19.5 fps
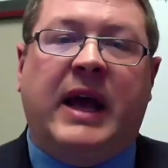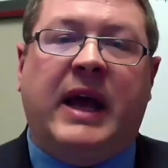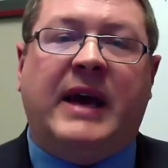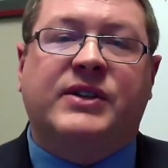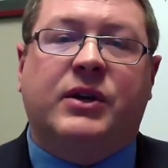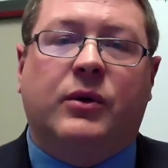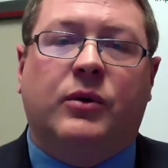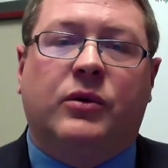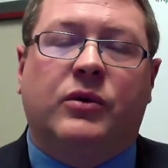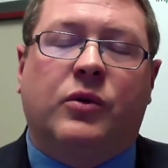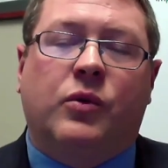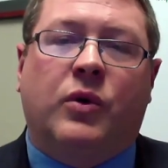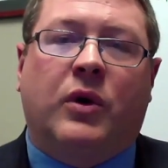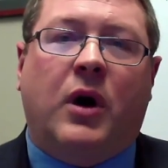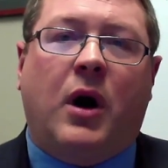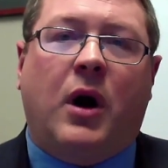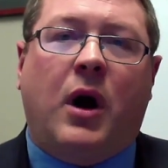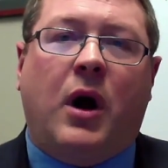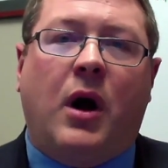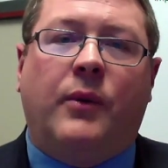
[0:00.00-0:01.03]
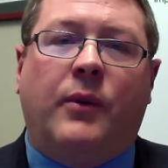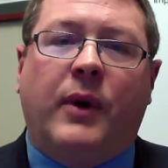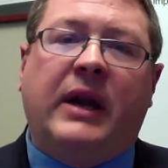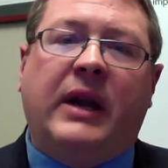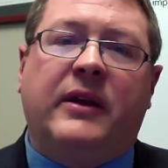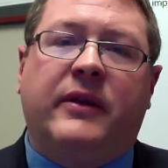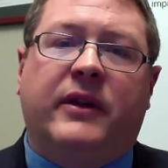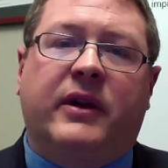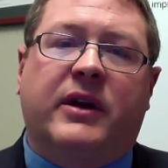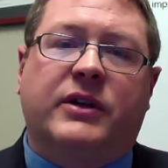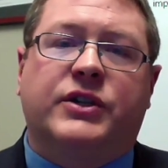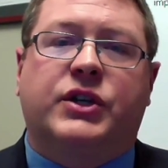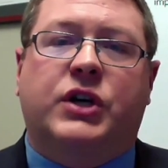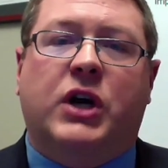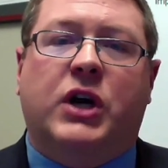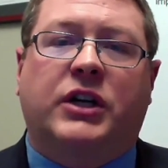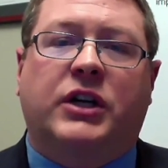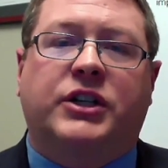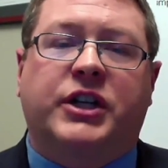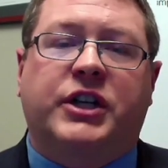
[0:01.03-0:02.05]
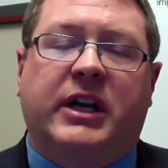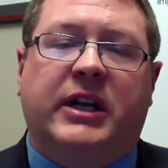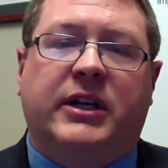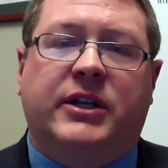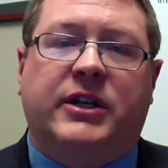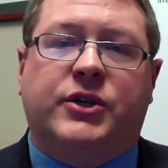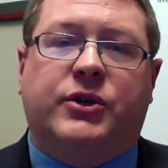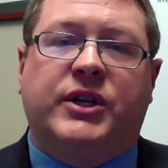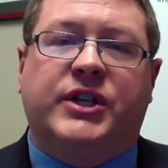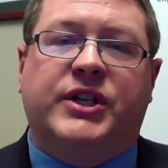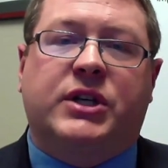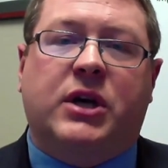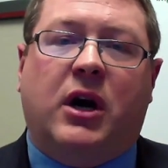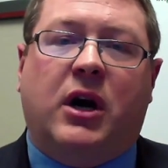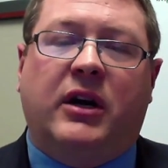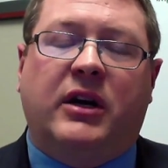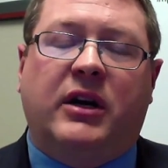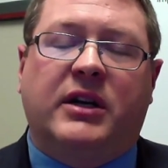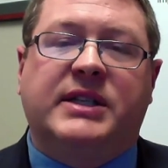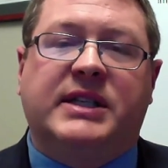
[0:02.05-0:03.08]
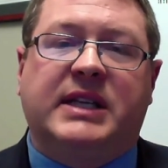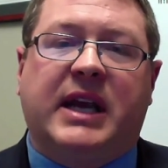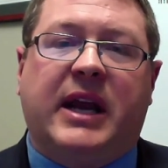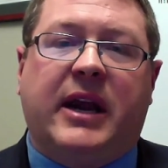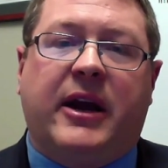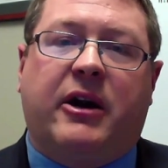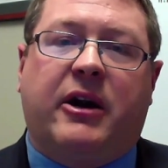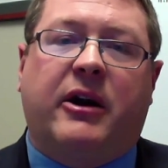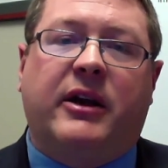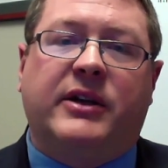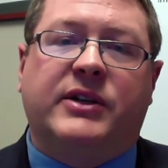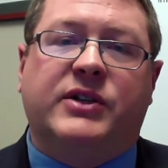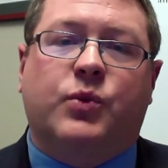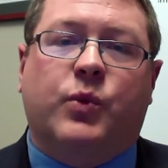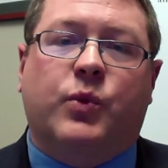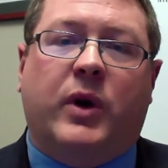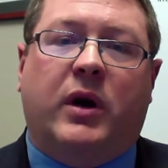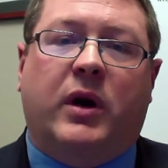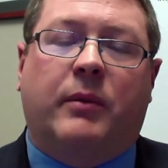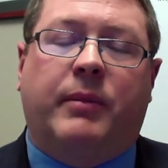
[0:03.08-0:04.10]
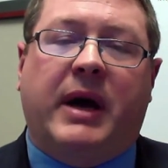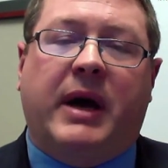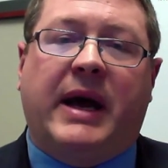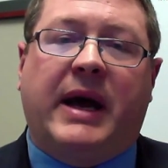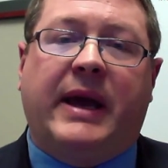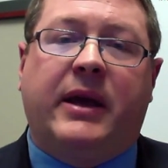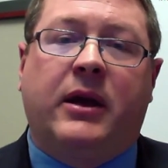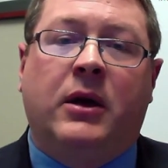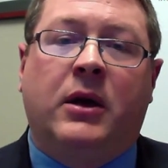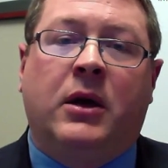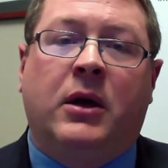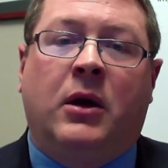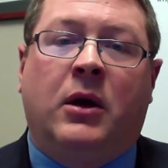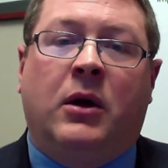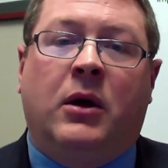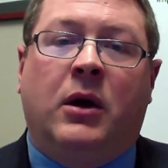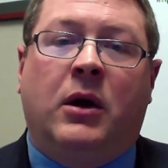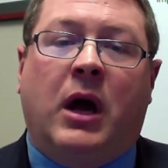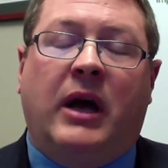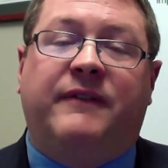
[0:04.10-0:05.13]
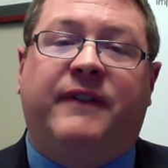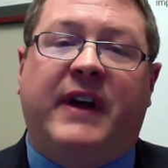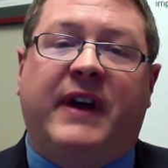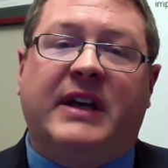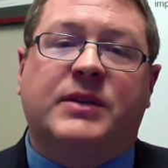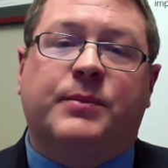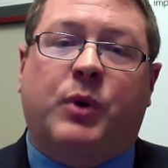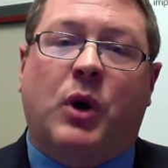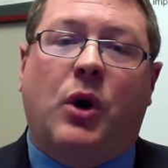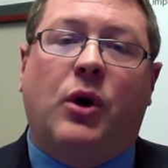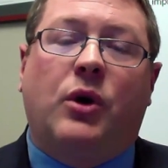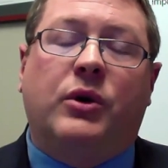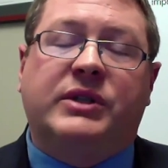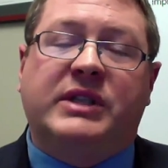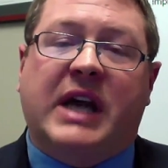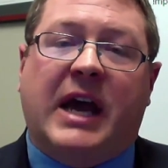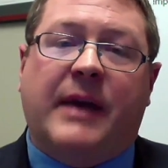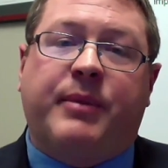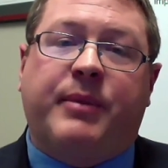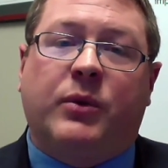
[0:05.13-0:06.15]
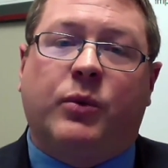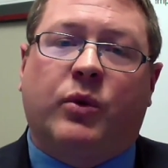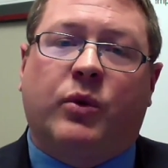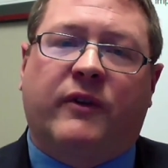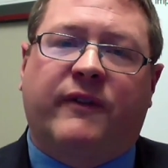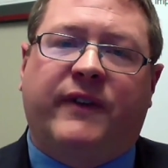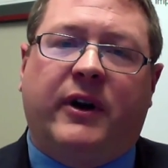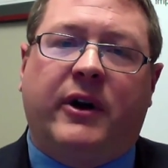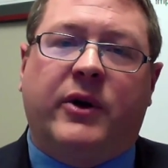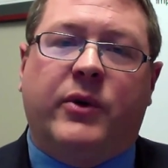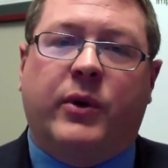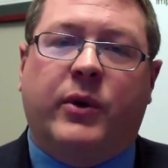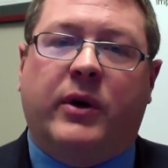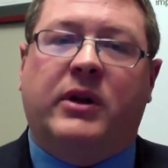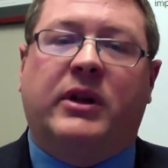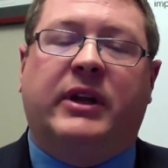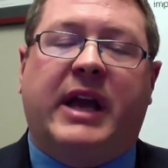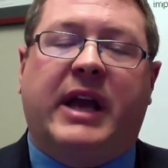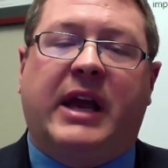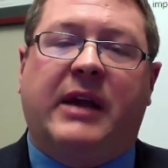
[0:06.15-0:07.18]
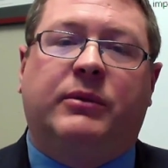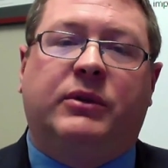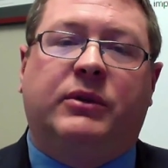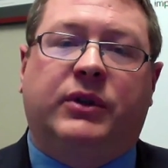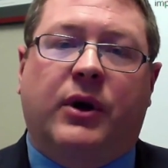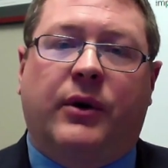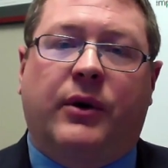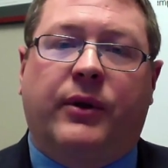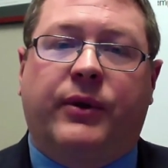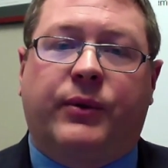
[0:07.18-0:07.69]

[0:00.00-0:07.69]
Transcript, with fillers: Yeah, so we're already in the construction industry starting to see areas whereby advanced prototyping, we're very quickly able to go